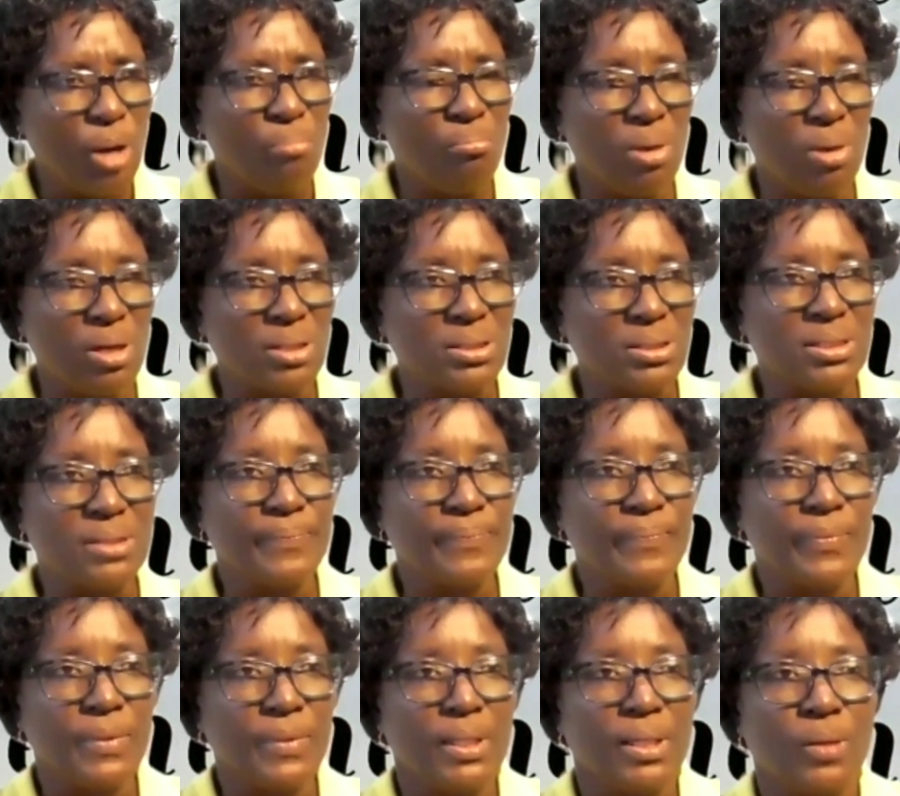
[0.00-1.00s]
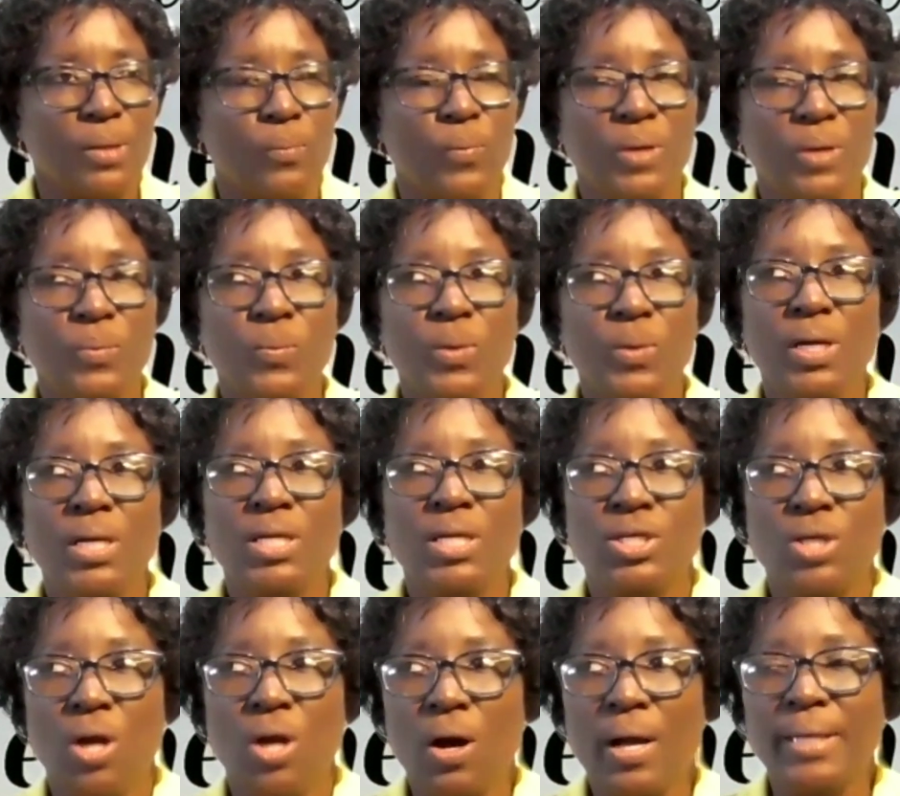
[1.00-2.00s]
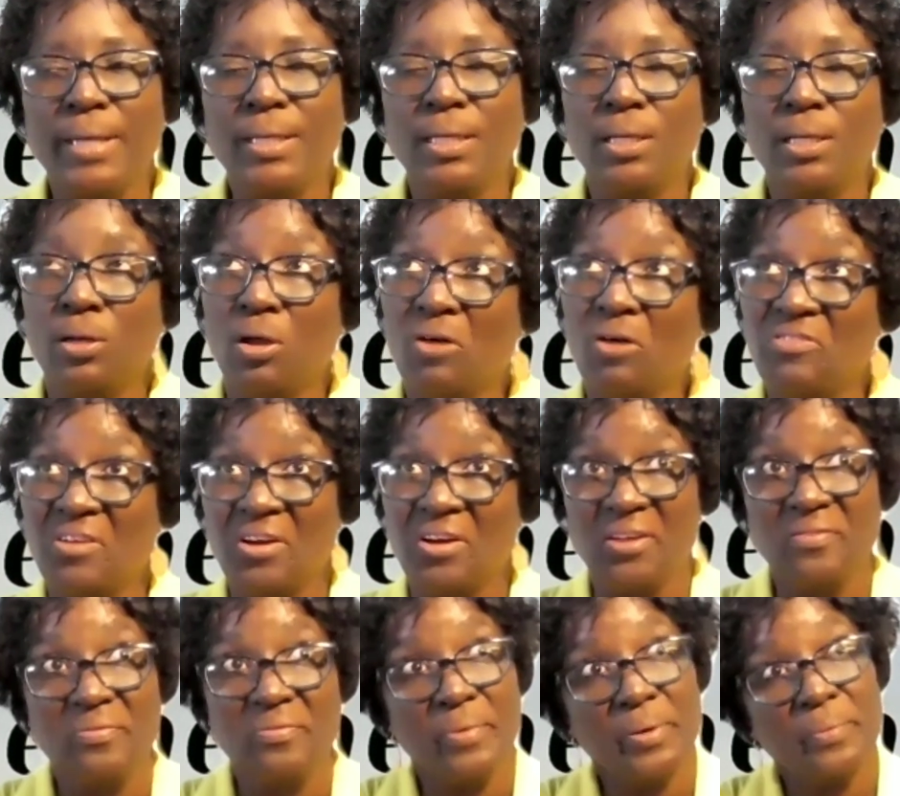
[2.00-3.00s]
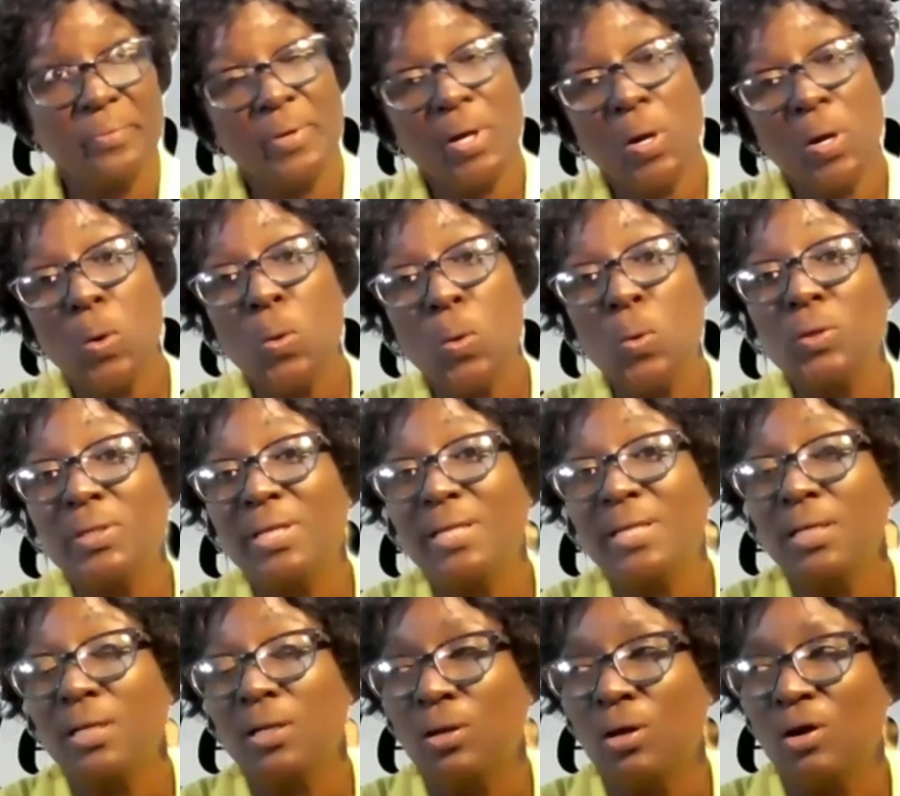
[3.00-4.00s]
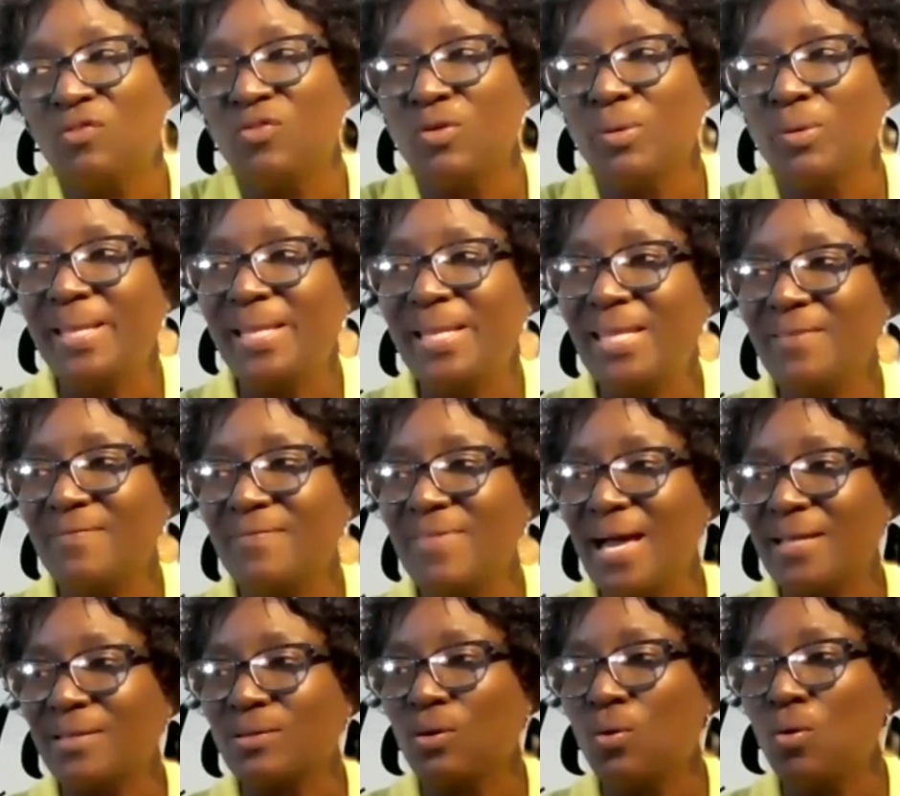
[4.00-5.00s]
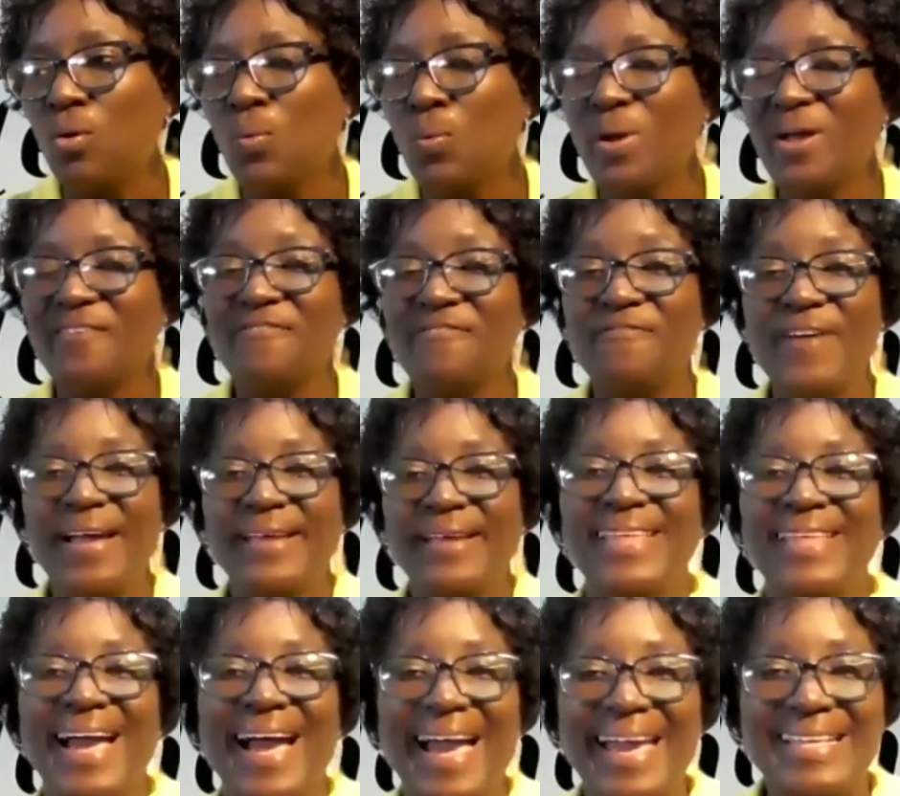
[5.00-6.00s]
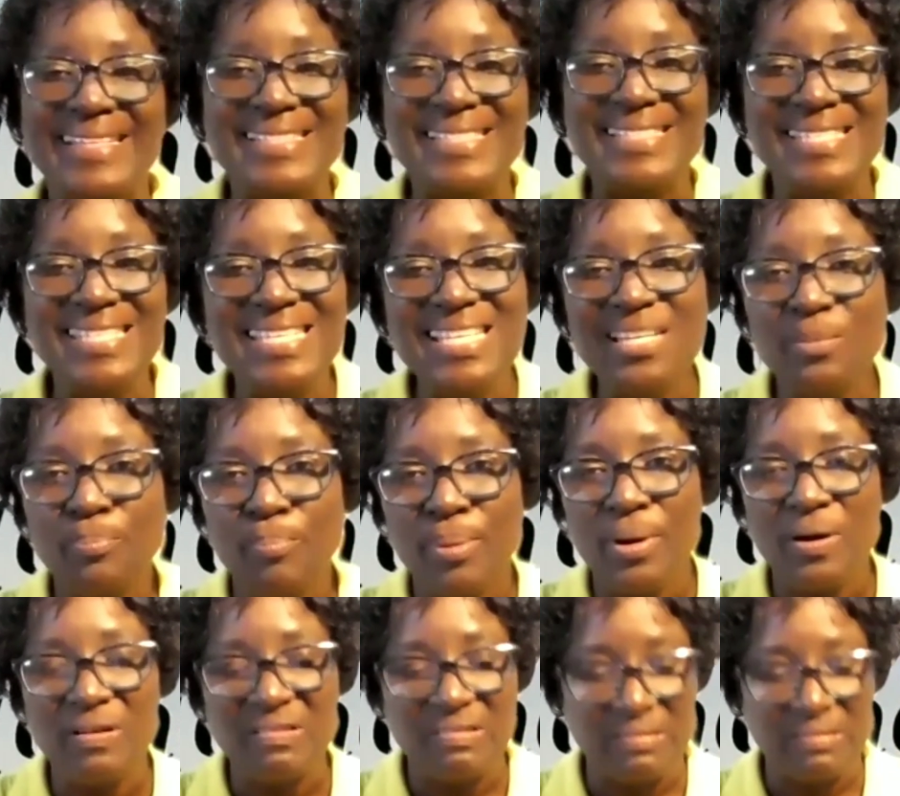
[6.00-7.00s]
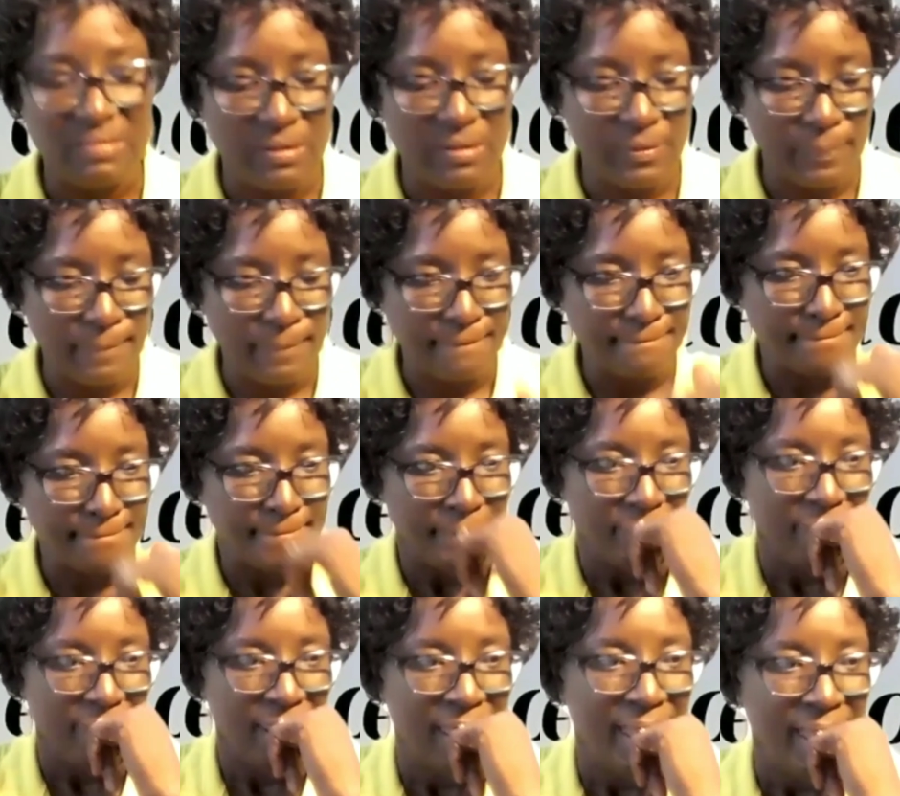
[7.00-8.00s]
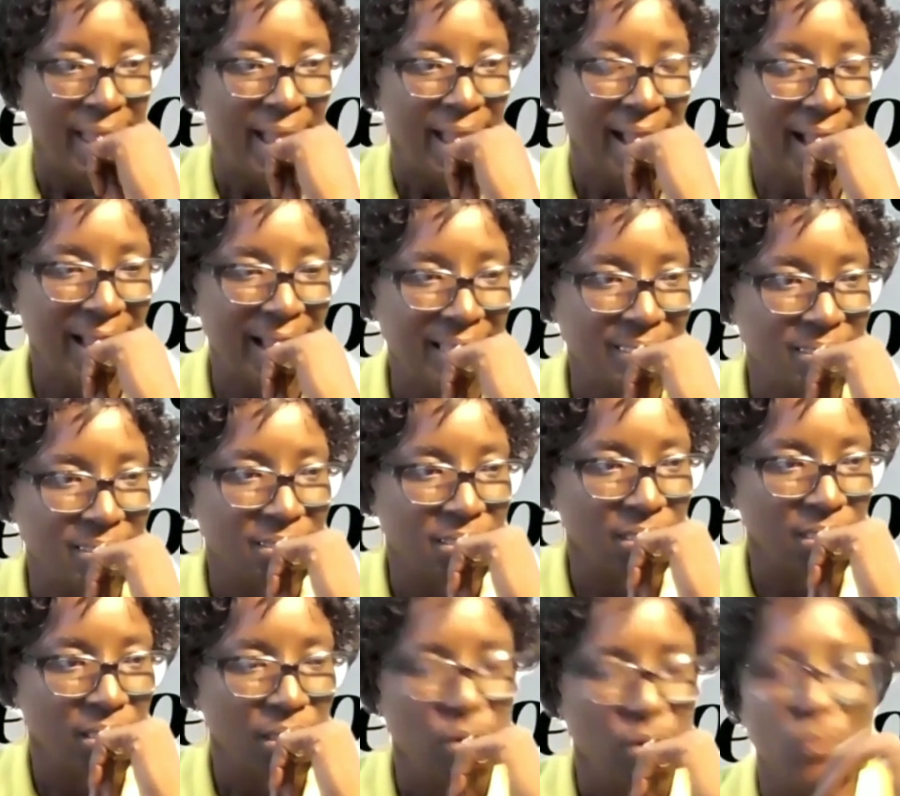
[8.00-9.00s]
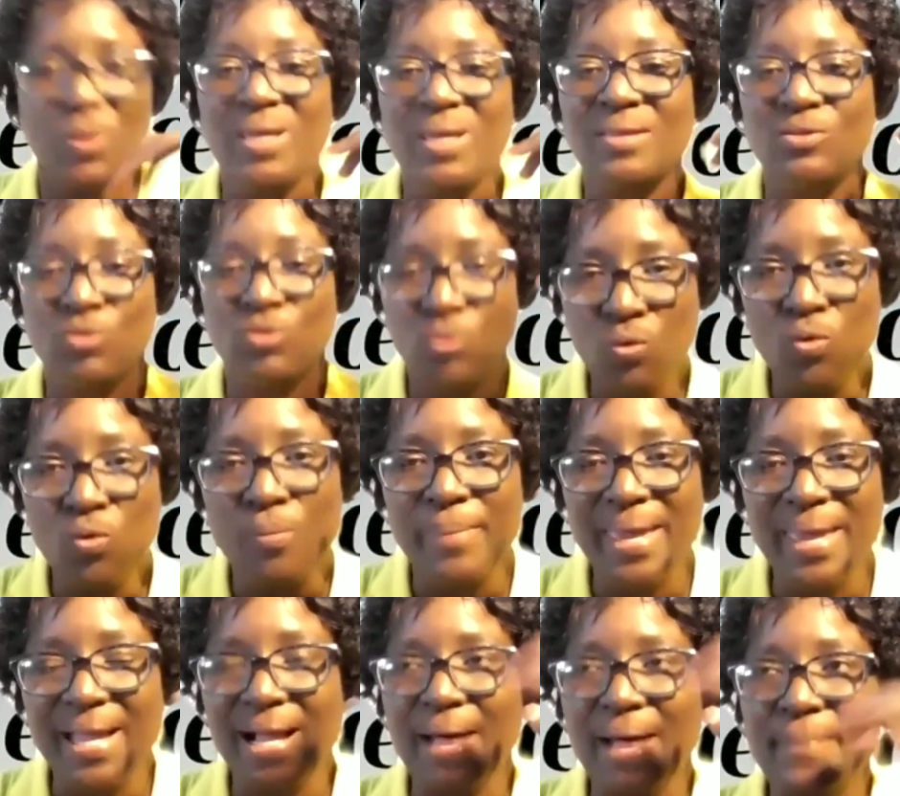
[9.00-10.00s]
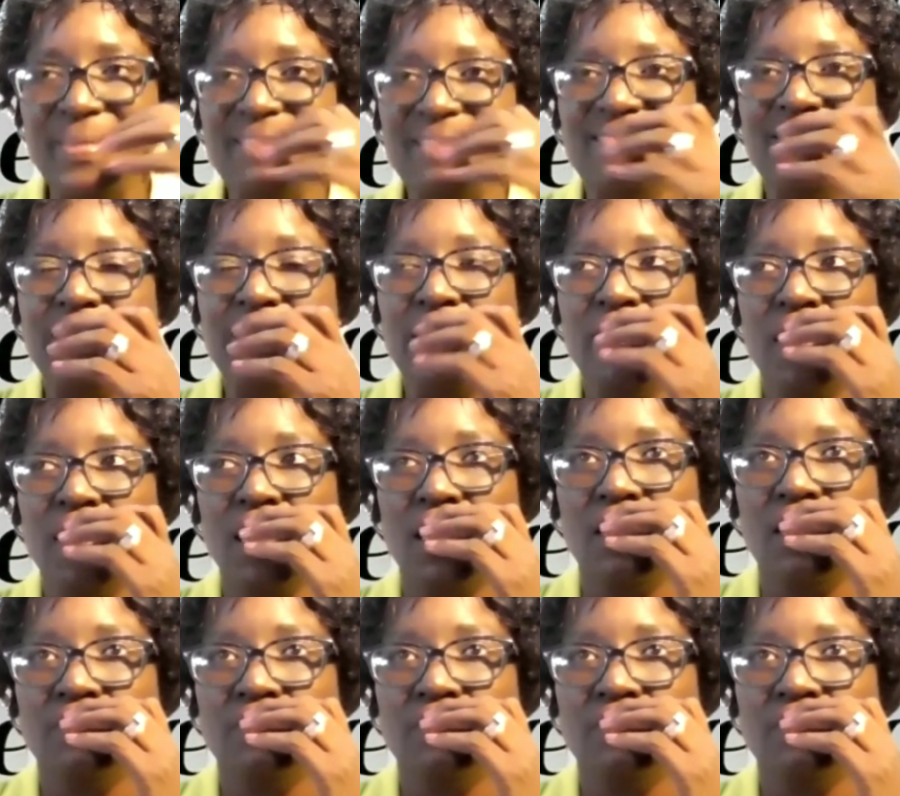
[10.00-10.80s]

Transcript: But when we're young and in love, or even when we're old and in love, we believe that, we'll find the ideal person, and we do make a mistake,